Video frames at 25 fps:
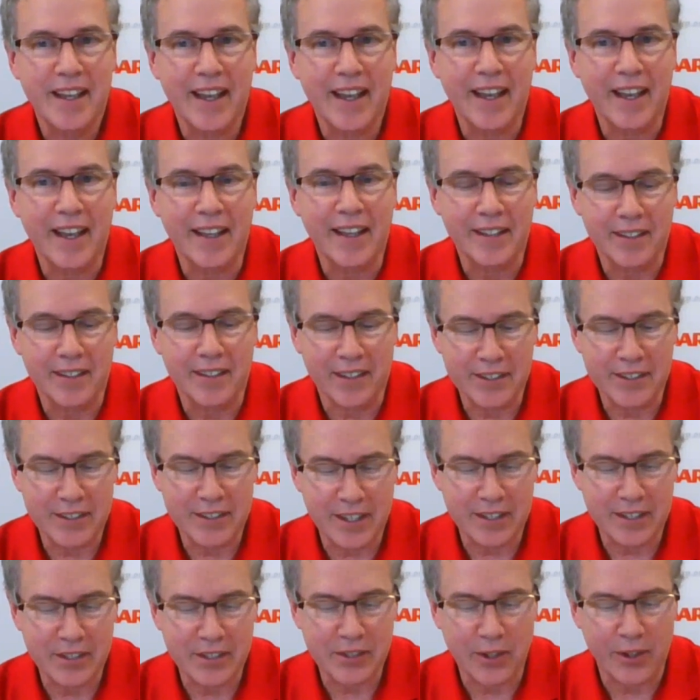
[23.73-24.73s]
And let's
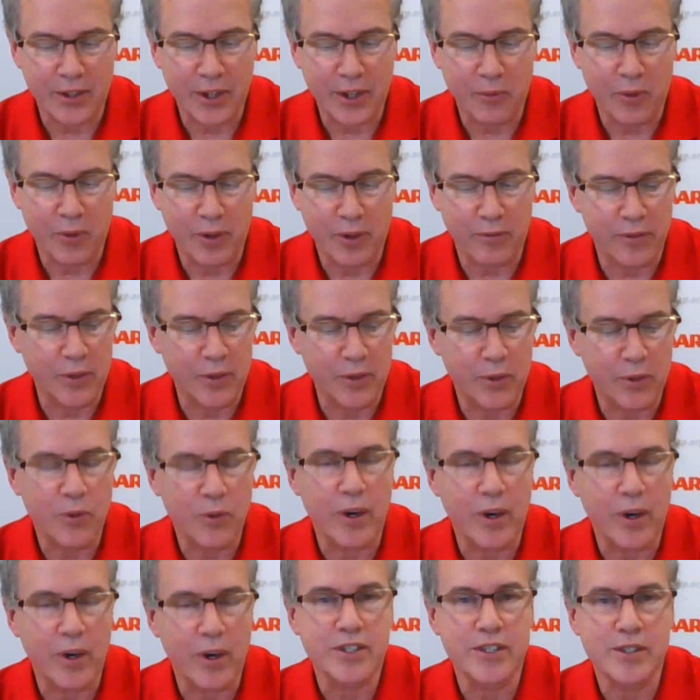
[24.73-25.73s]
get started with a few
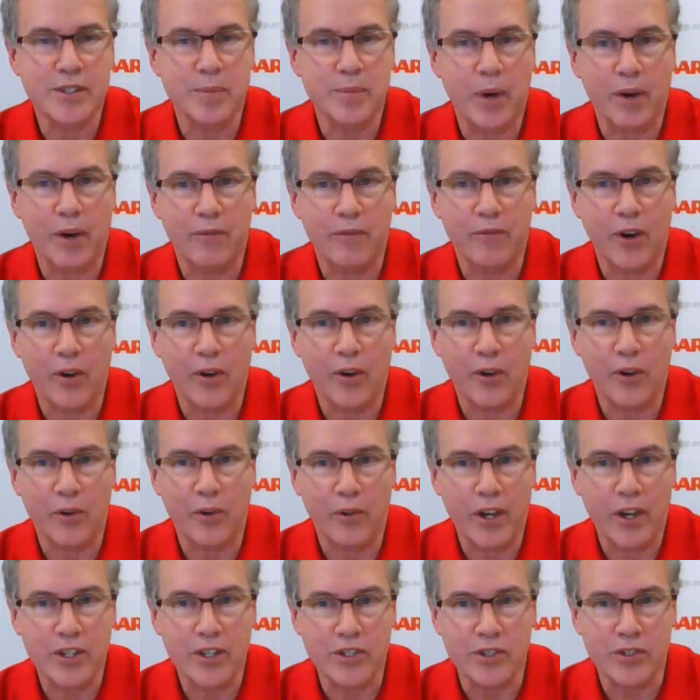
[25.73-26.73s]
questions about voter
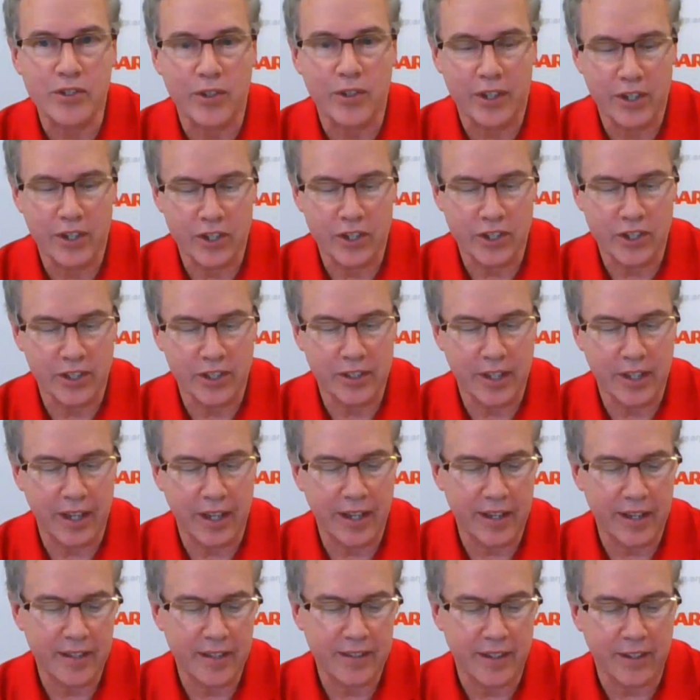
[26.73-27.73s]
registration
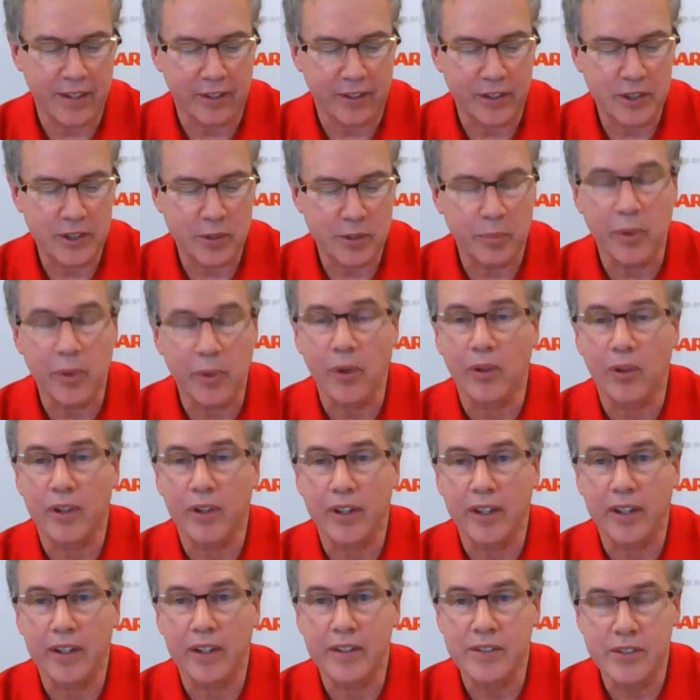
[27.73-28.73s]
and
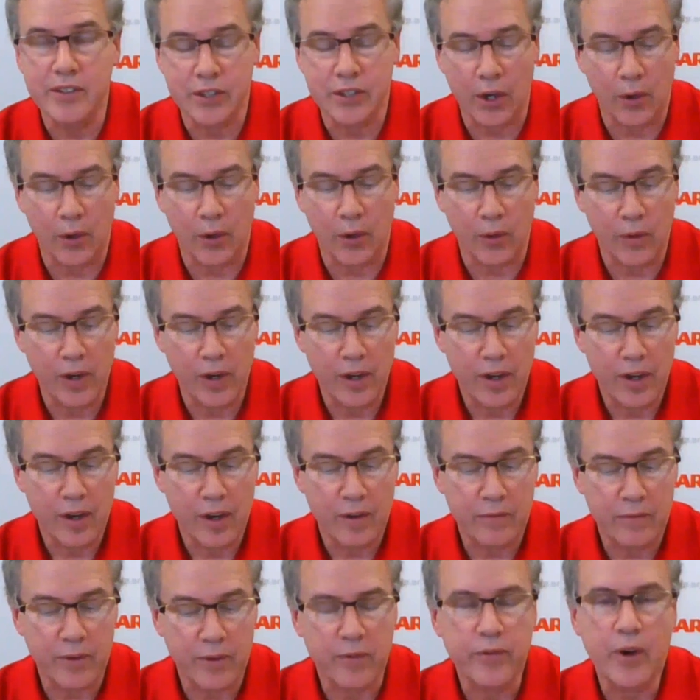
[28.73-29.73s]
eligibility. So,
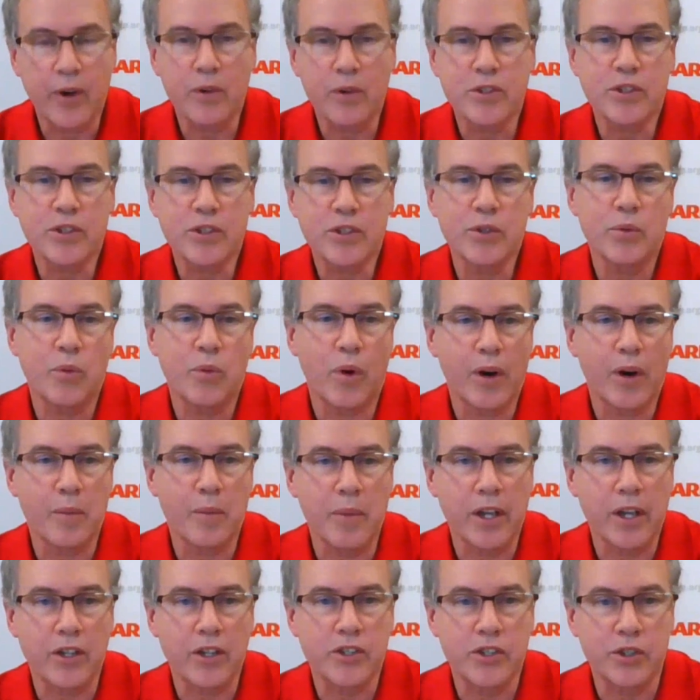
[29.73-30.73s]
for folks who want to
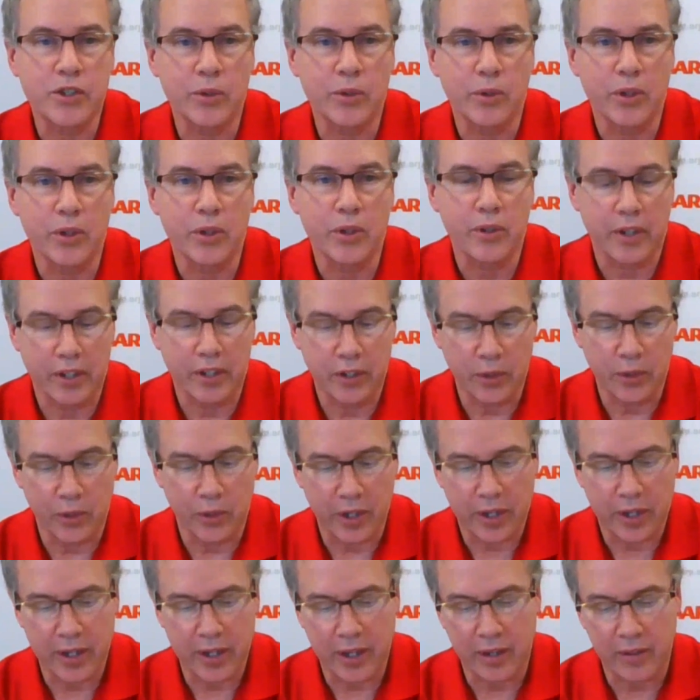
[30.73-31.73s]
make sure in
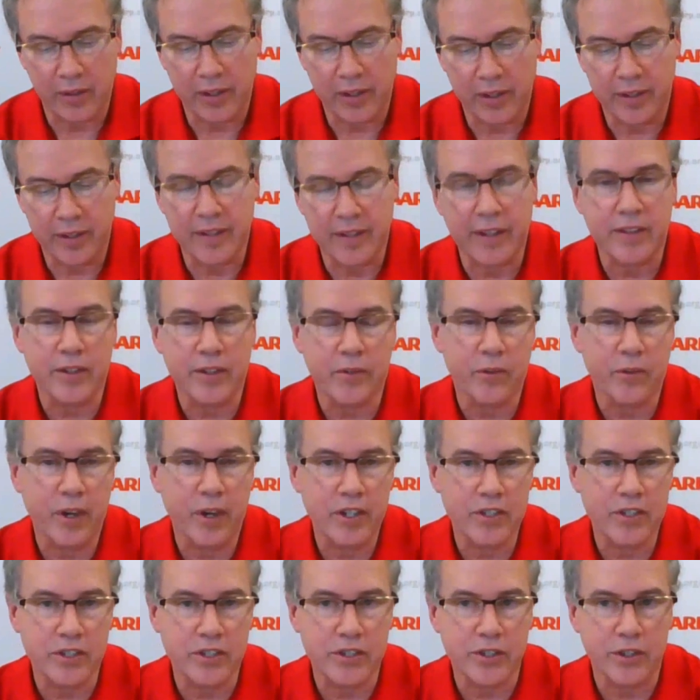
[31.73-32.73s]
York County that they're
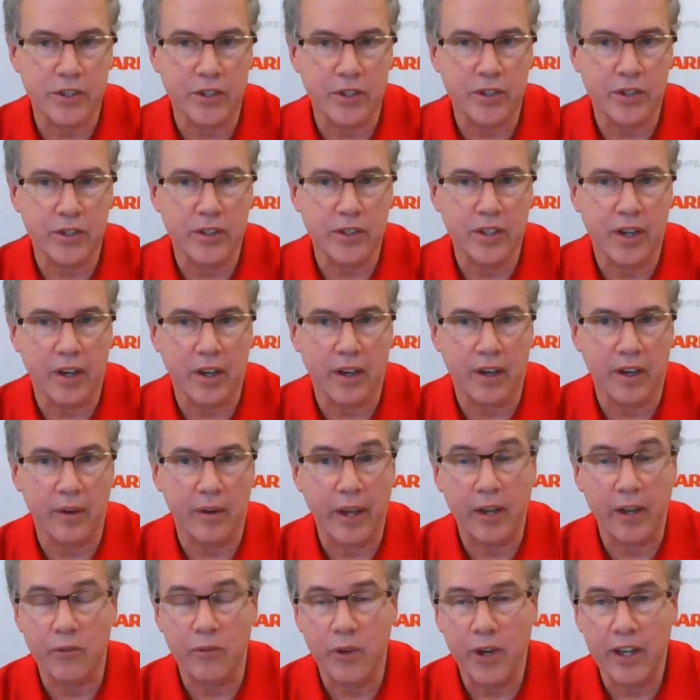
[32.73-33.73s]
registered
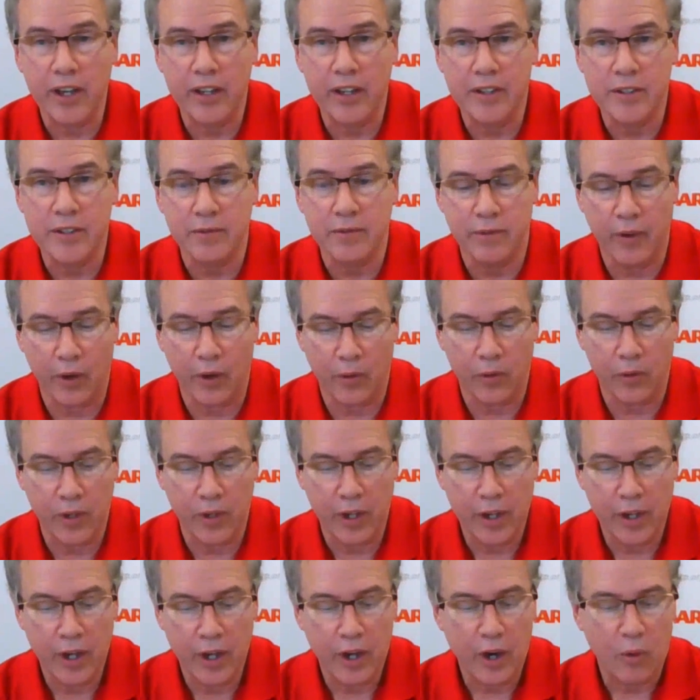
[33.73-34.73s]
and ready to vote,
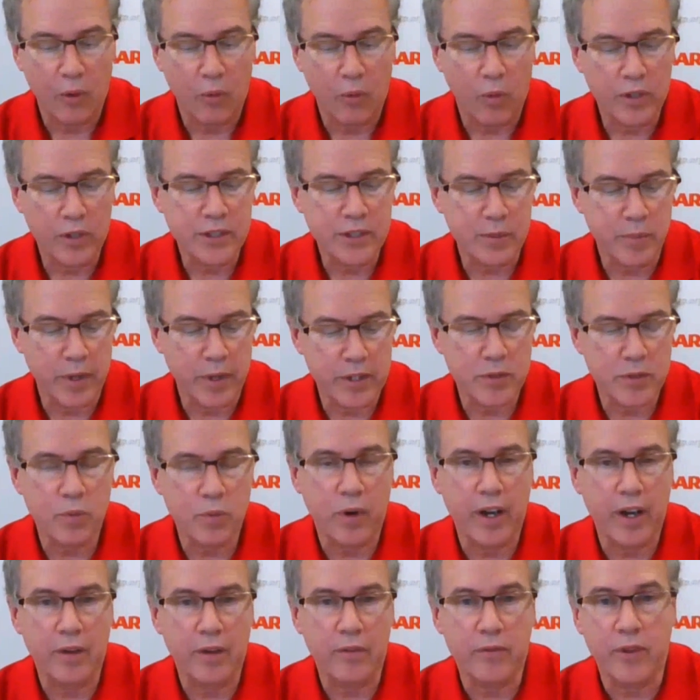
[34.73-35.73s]
what's the best
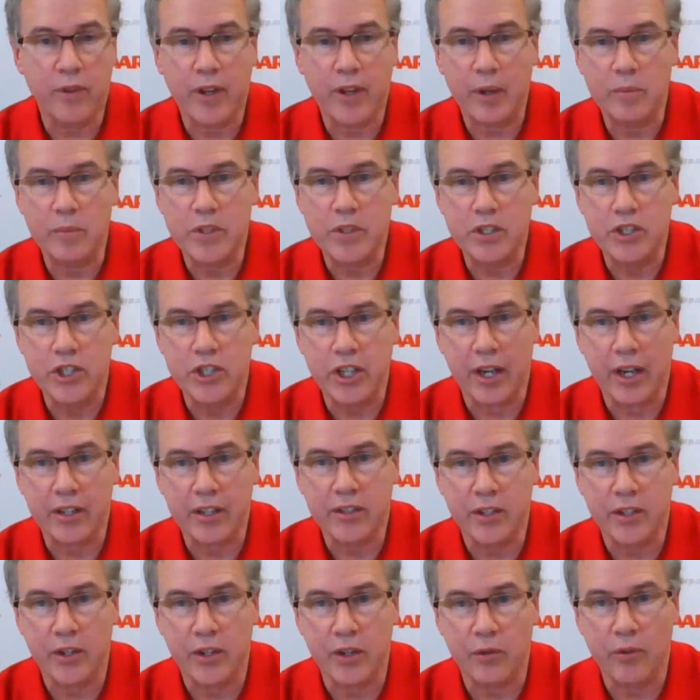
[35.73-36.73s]
way for them to
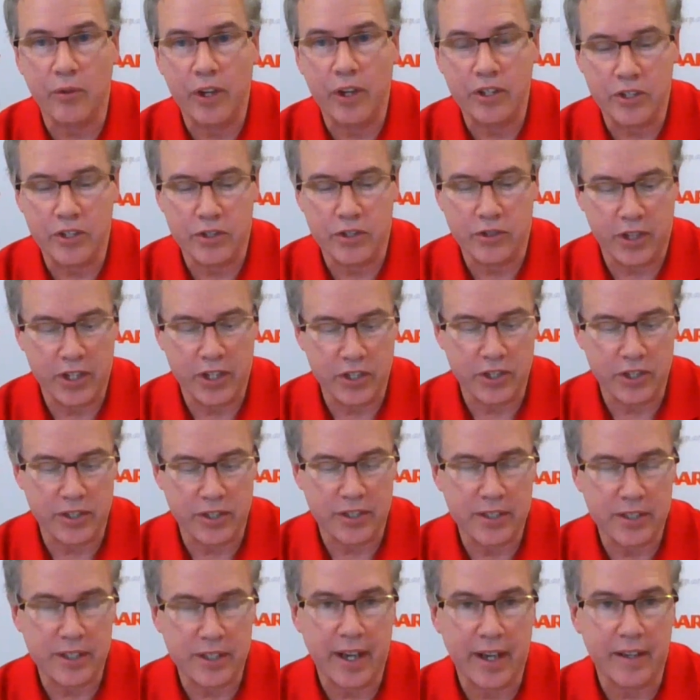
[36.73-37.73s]
check their registration
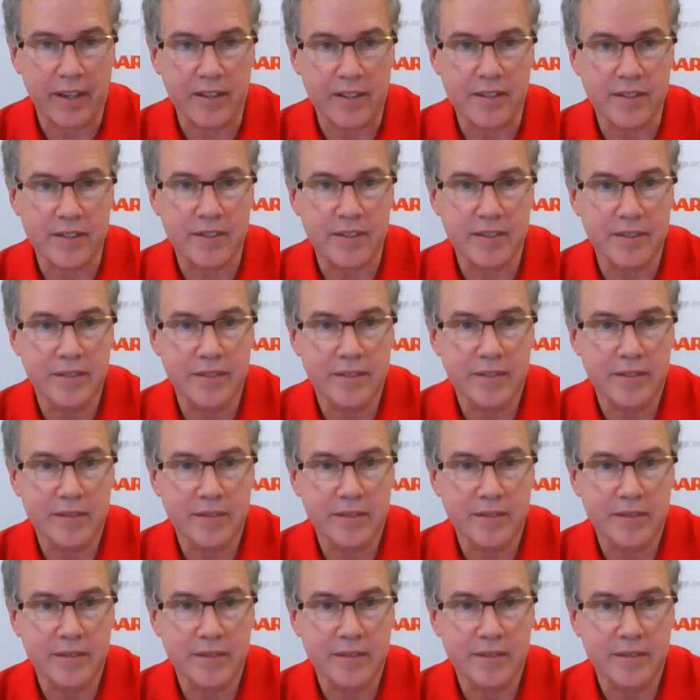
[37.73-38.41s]
status?